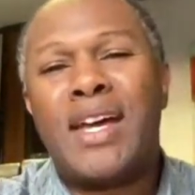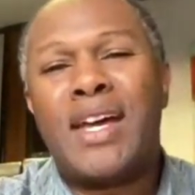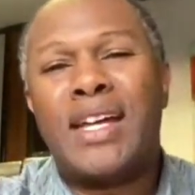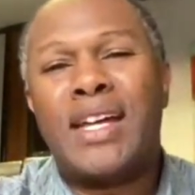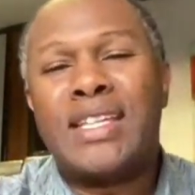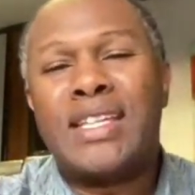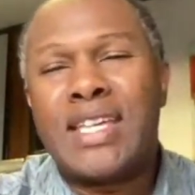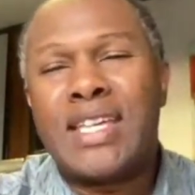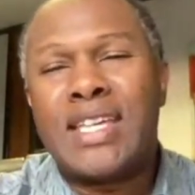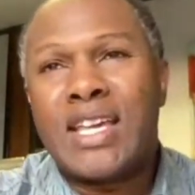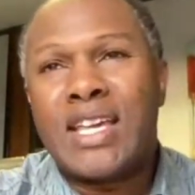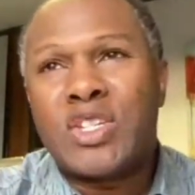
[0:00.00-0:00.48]

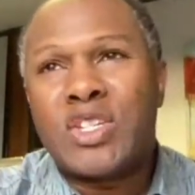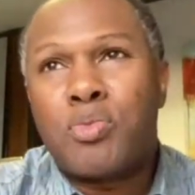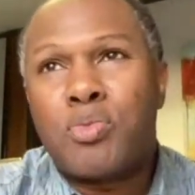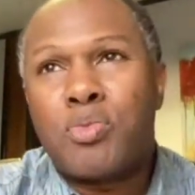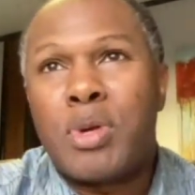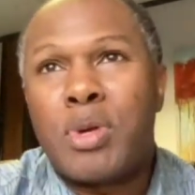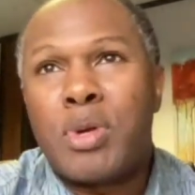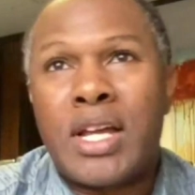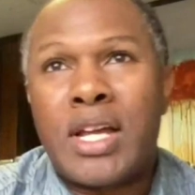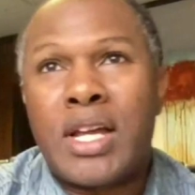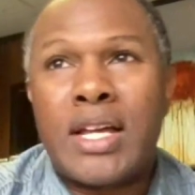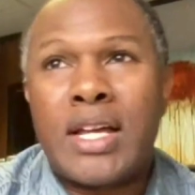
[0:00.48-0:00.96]
Yes,
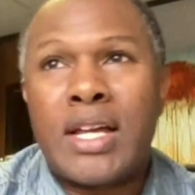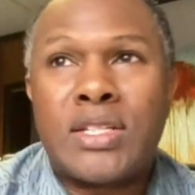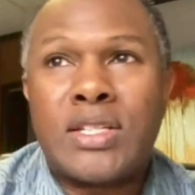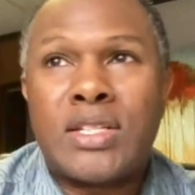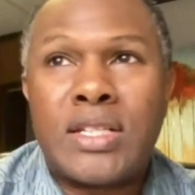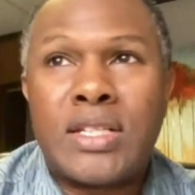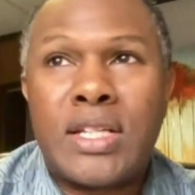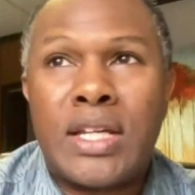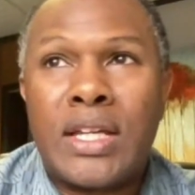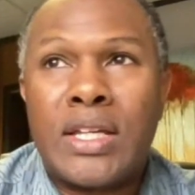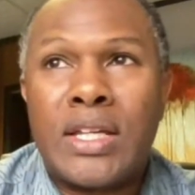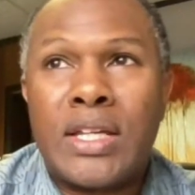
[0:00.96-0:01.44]

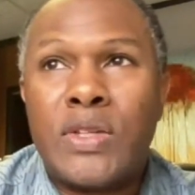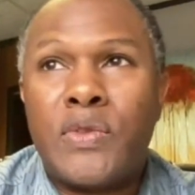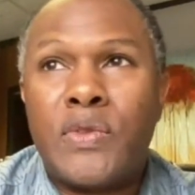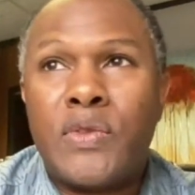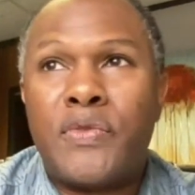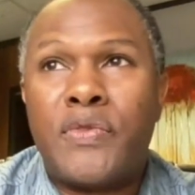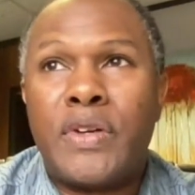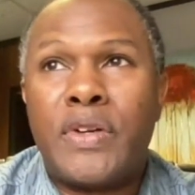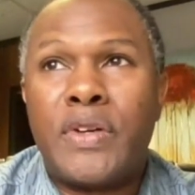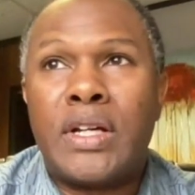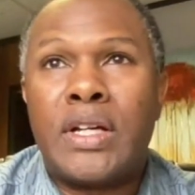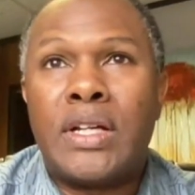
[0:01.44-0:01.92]
because
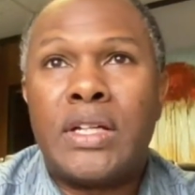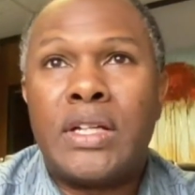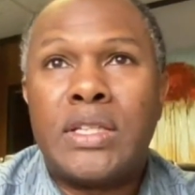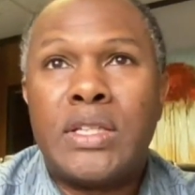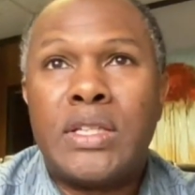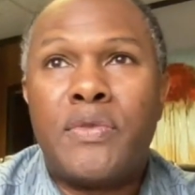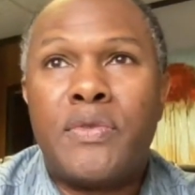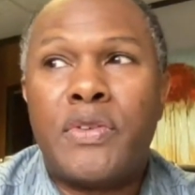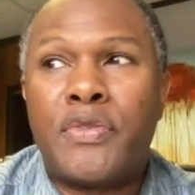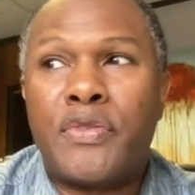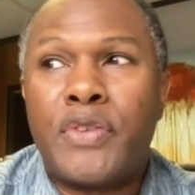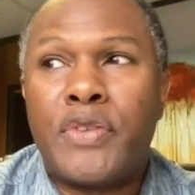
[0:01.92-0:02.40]

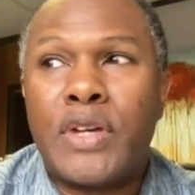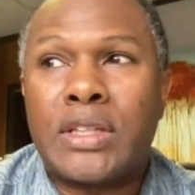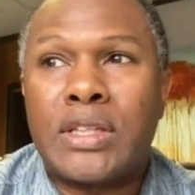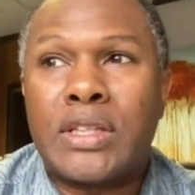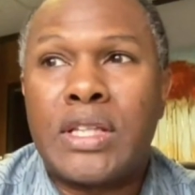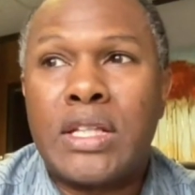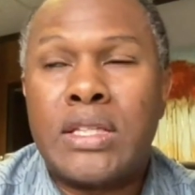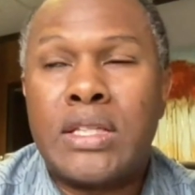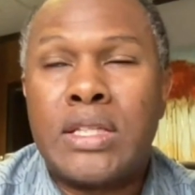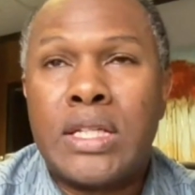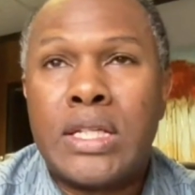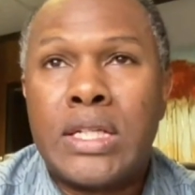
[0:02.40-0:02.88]
you've
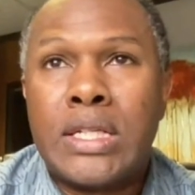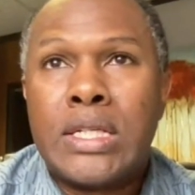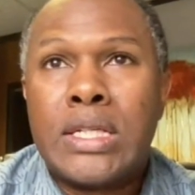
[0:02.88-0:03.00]
affected